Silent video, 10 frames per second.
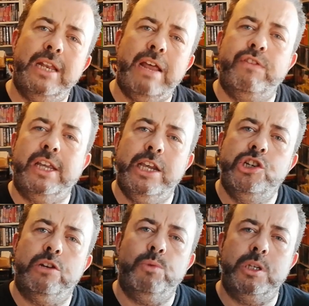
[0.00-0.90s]

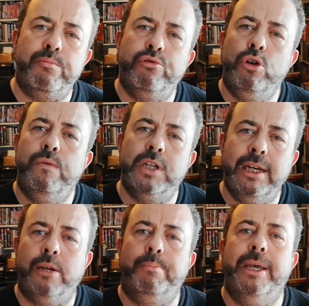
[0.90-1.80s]
navigation was improved a
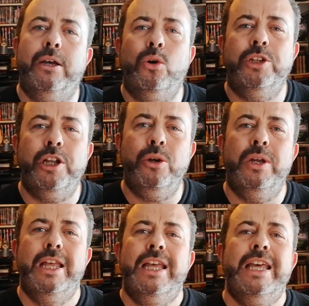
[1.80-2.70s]
little bit, although
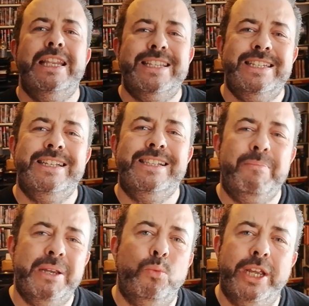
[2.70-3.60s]
it's still a
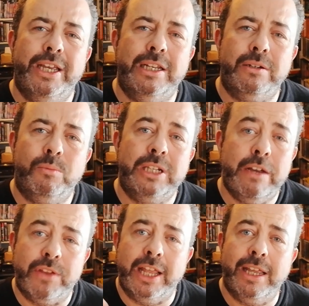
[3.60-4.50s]
bit weird. We'll
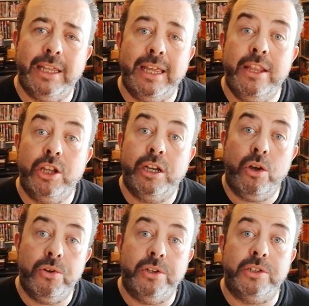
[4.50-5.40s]
cover that in the
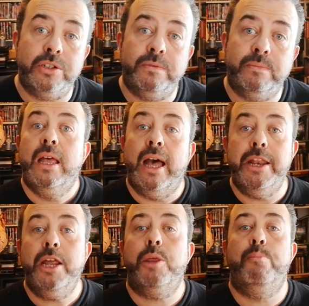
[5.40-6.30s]
cons.
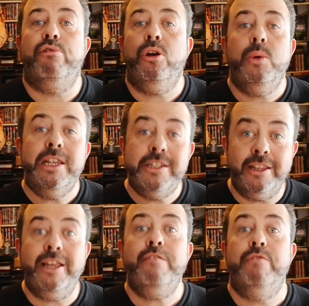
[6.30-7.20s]
Another pro is that
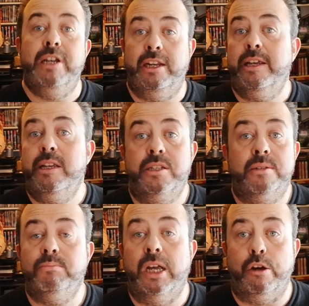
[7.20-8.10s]
there really is
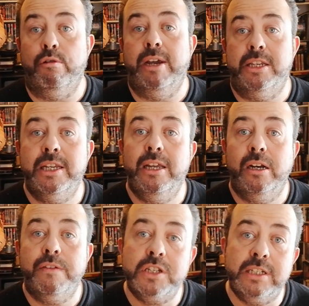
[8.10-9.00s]
a great deal
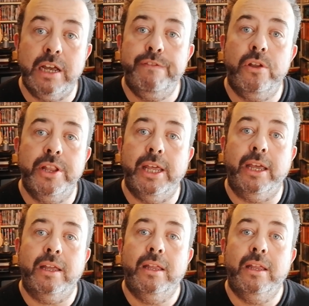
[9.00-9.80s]
of stuff on there.